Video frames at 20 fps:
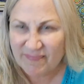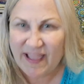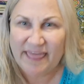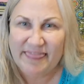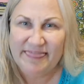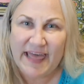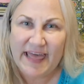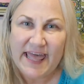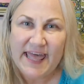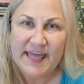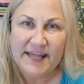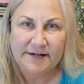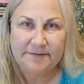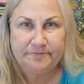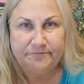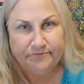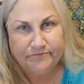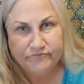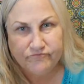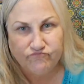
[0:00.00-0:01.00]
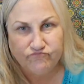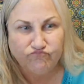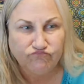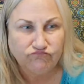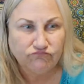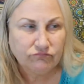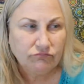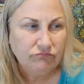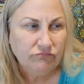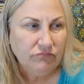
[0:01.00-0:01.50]
Then,
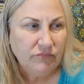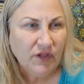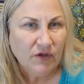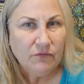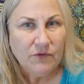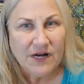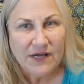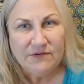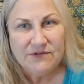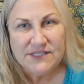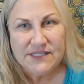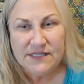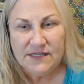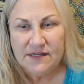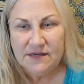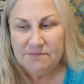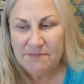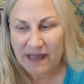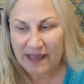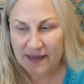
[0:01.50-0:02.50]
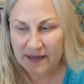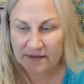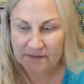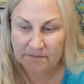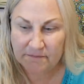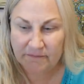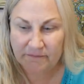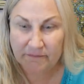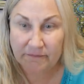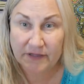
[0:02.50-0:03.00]
when I was eating my
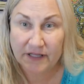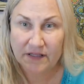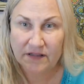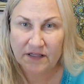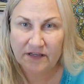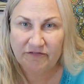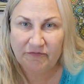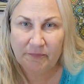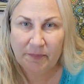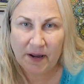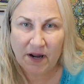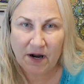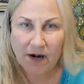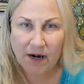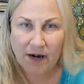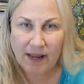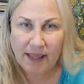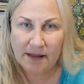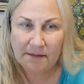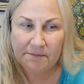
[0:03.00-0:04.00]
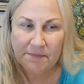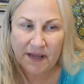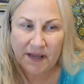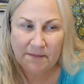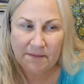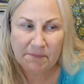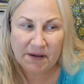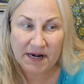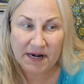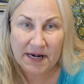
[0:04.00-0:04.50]
Clif Bar and my
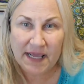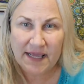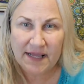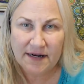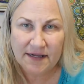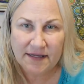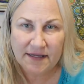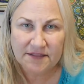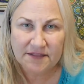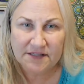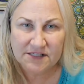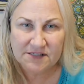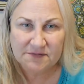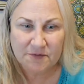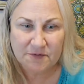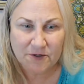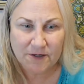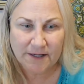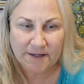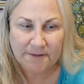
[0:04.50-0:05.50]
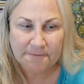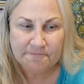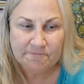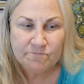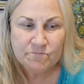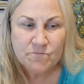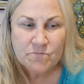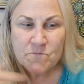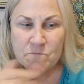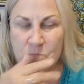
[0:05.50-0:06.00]
banana this morning,
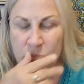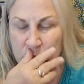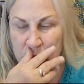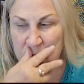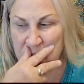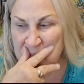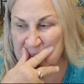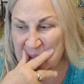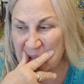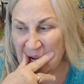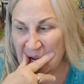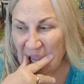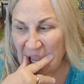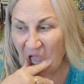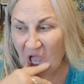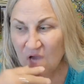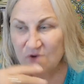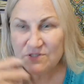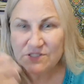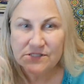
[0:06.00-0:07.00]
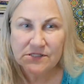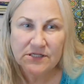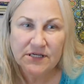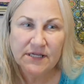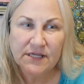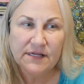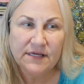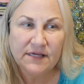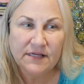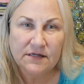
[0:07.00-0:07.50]
I was
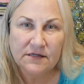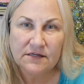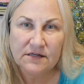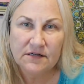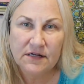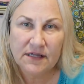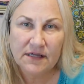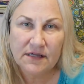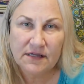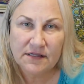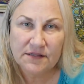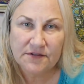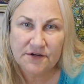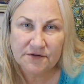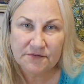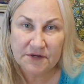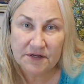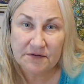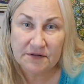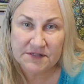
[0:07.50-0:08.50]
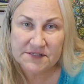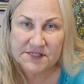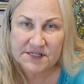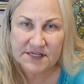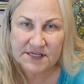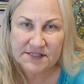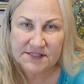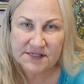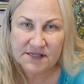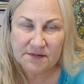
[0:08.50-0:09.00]
looking at other
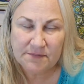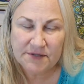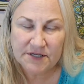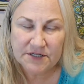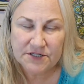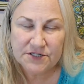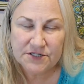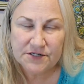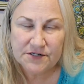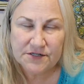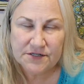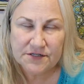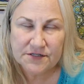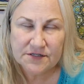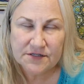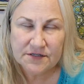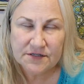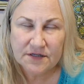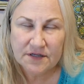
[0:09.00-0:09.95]
estate sale pictures